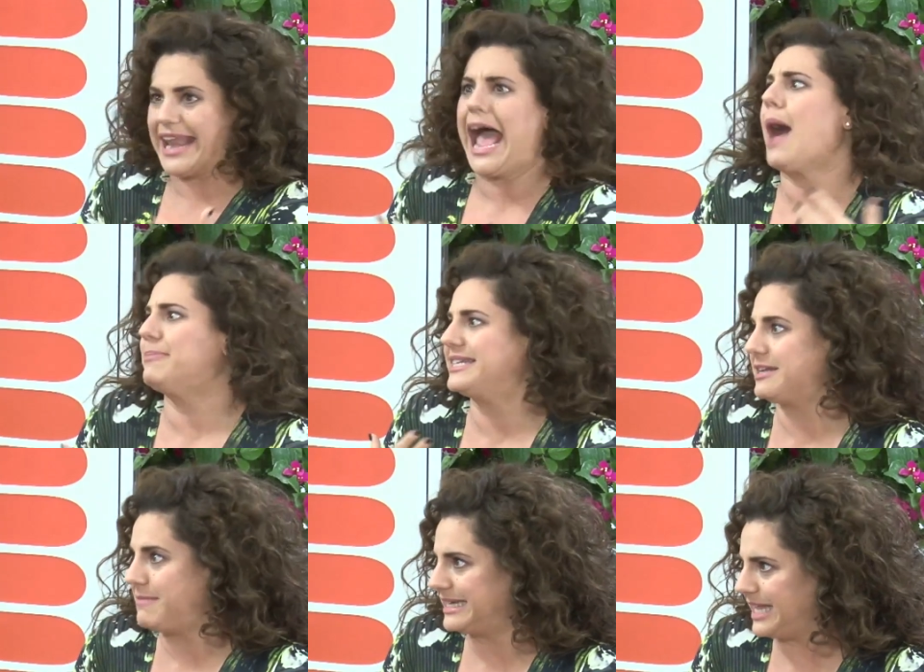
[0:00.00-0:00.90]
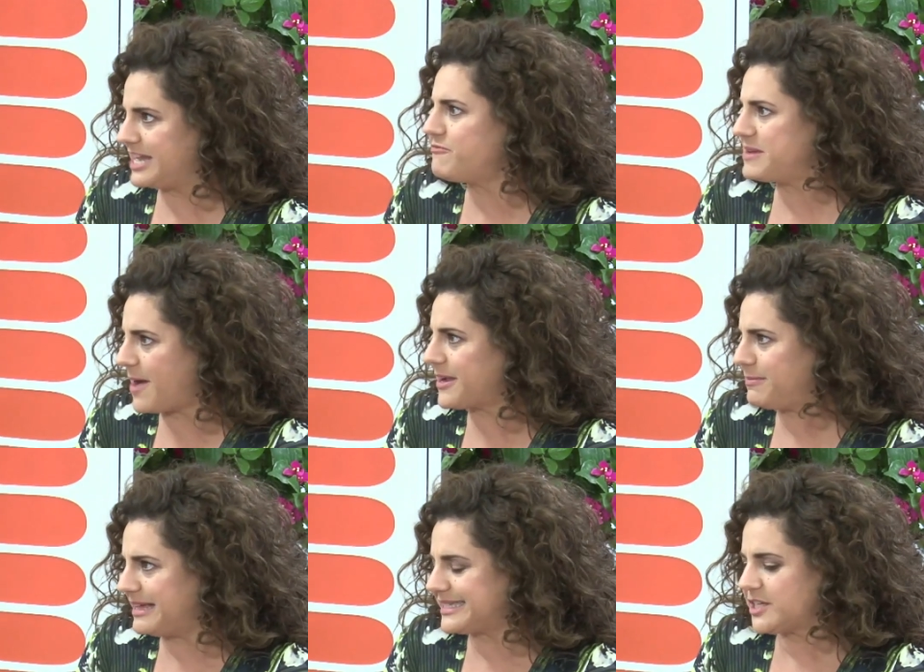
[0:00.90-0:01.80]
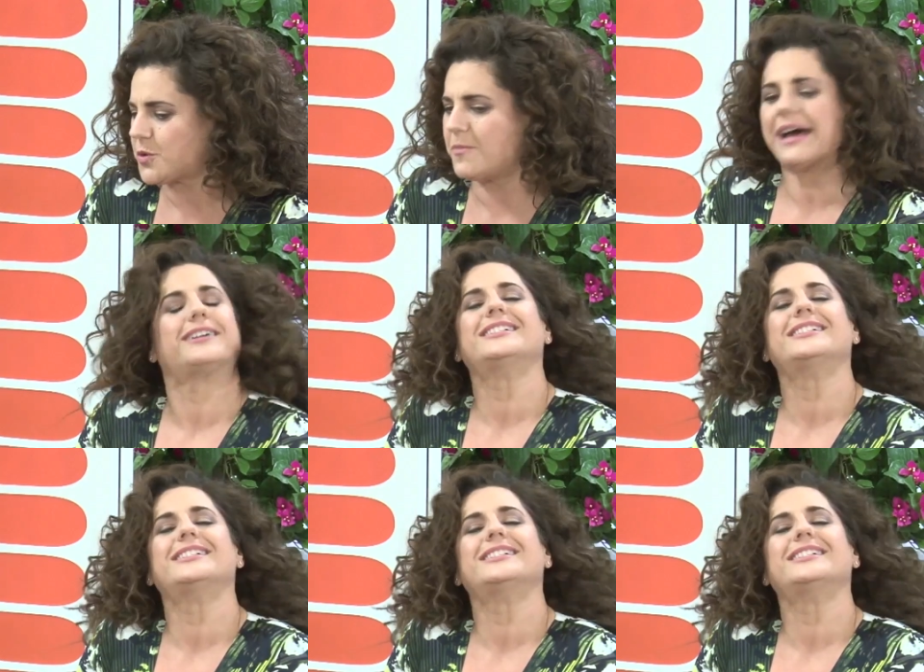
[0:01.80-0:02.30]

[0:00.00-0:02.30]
happened in my life, becoming a plus size role model.